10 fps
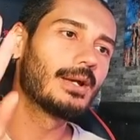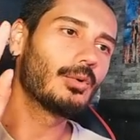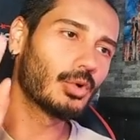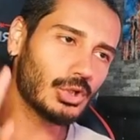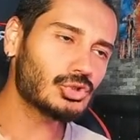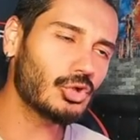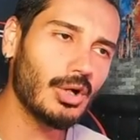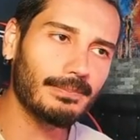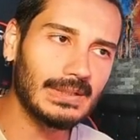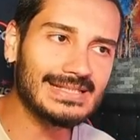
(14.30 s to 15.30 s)
Urost
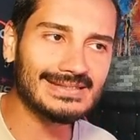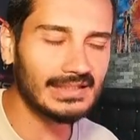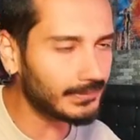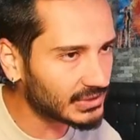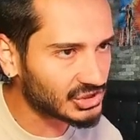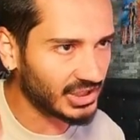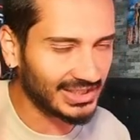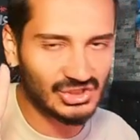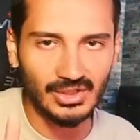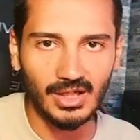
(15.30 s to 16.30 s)
comp is a little bit
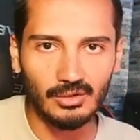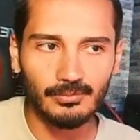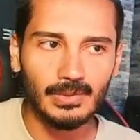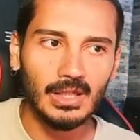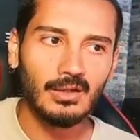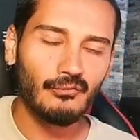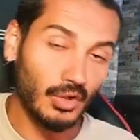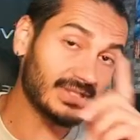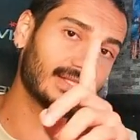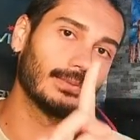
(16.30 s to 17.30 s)
changed now.
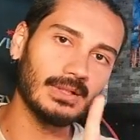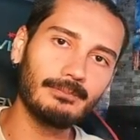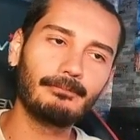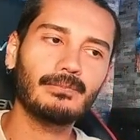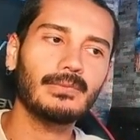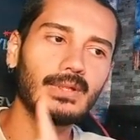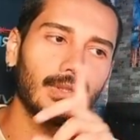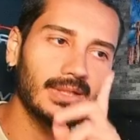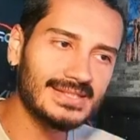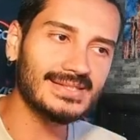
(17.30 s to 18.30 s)
First of all,
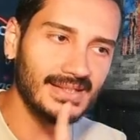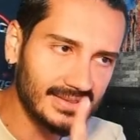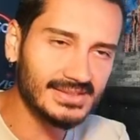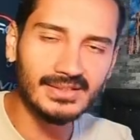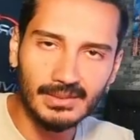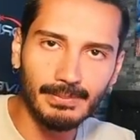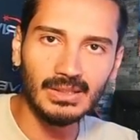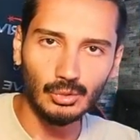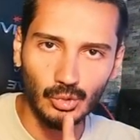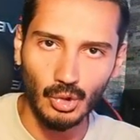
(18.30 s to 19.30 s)
it's easier to
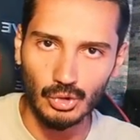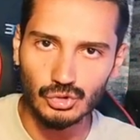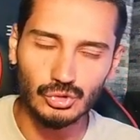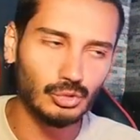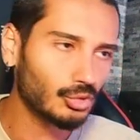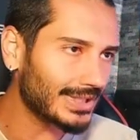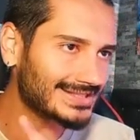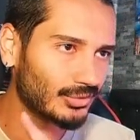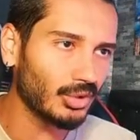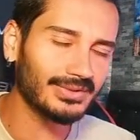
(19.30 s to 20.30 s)
build Urost. You guys
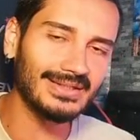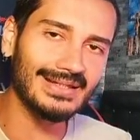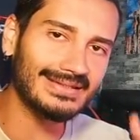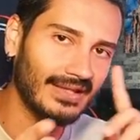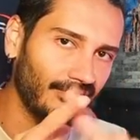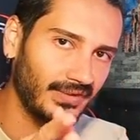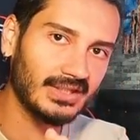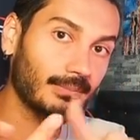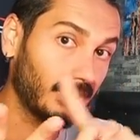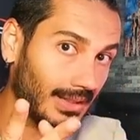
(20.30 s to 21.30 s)
don't need a
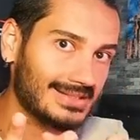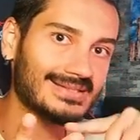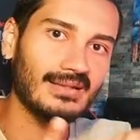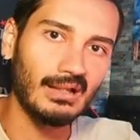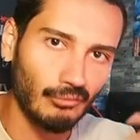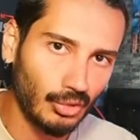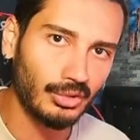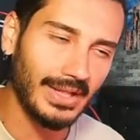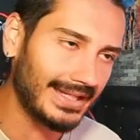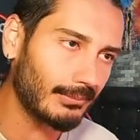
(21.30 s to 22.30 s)
Defiant plus
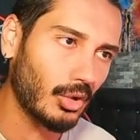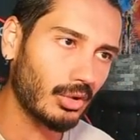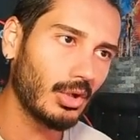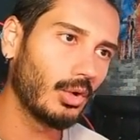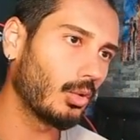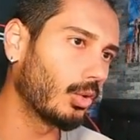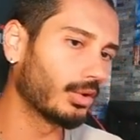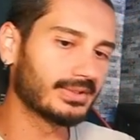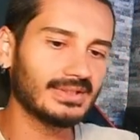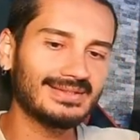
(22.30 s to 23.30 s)
Stalwart anymore
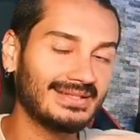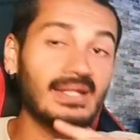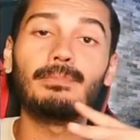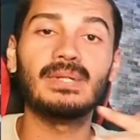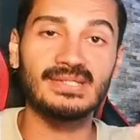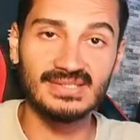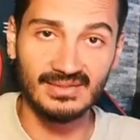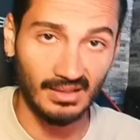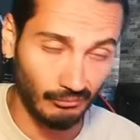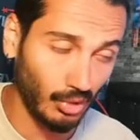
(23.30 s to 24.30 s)
or the 3-piece
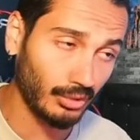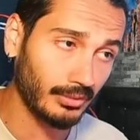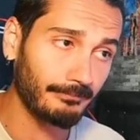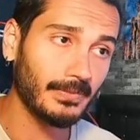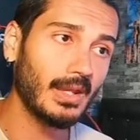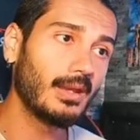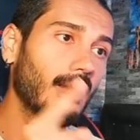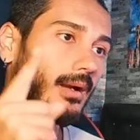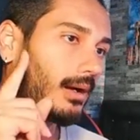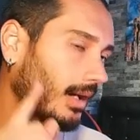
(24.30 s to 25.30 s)
Stalwart.
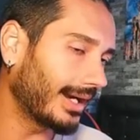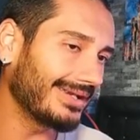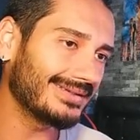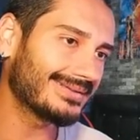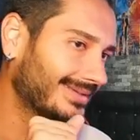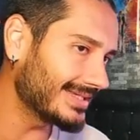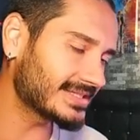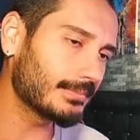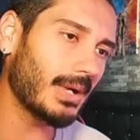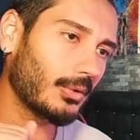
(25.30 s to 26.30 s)
I
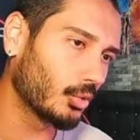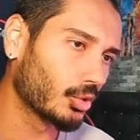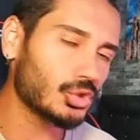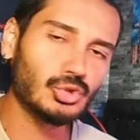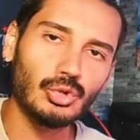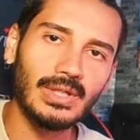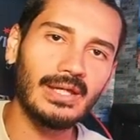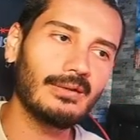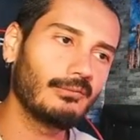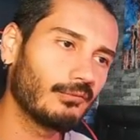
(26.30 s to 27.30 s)
tested my Urost
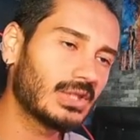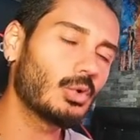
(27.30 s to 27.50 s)
today with